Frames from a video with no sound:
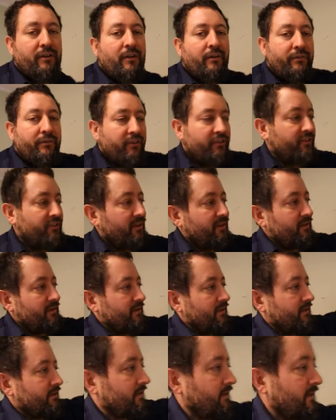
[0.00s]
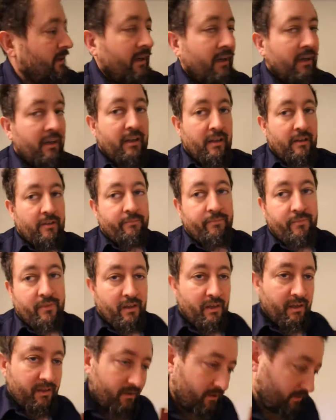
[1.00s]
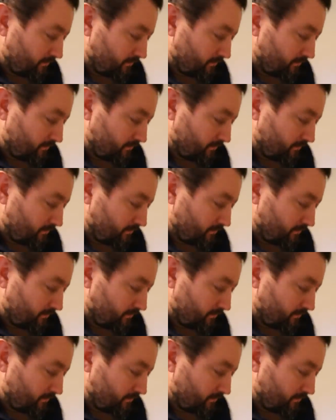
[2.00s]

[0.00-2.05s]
of the sail, and